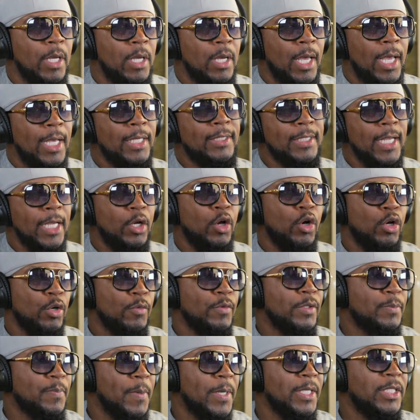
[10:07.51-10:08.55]
and take on the
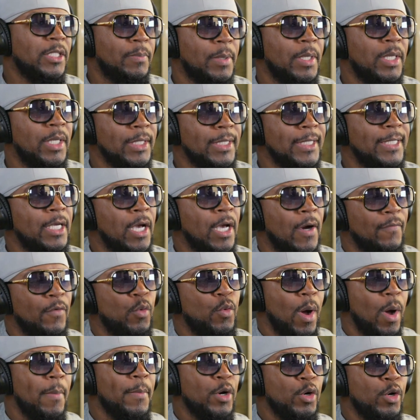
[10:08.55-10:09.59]
responsibility of a
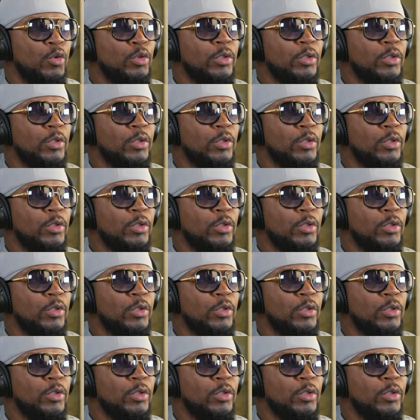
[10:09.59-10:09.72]
woman who's